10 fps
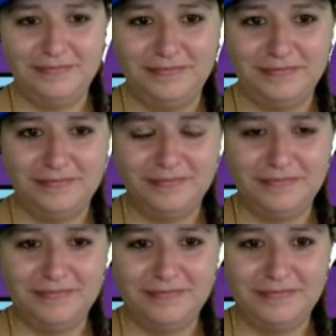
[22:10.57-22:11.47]

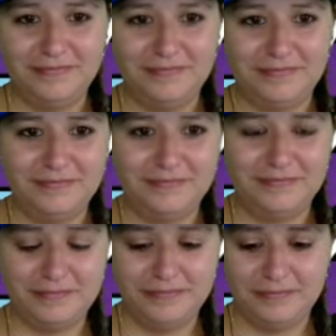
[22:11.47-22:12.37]

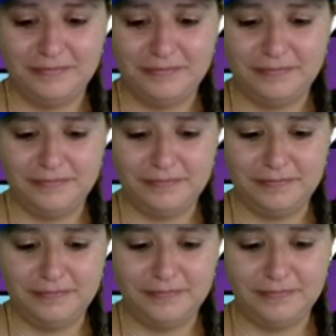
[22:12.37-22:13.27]

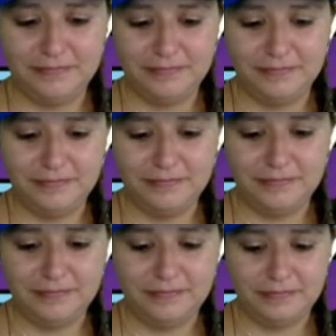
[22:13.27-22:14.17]

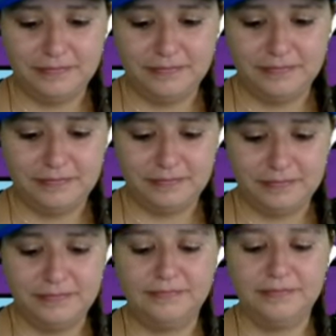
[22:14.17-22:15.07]

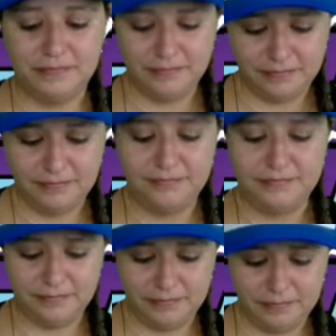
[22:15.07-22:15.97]

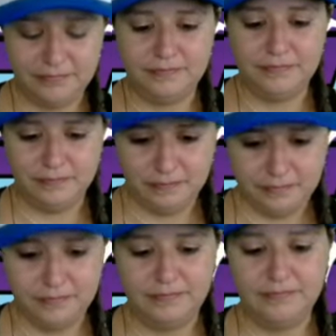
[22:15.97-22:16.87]

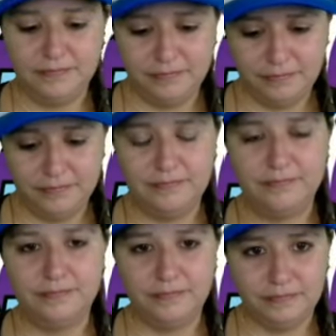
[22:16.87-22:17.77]

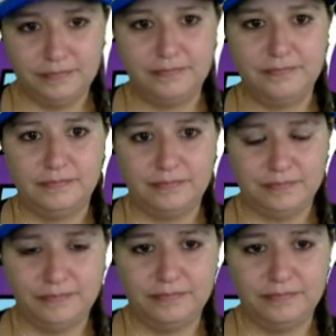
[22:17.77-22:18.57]
The person shown says nothing.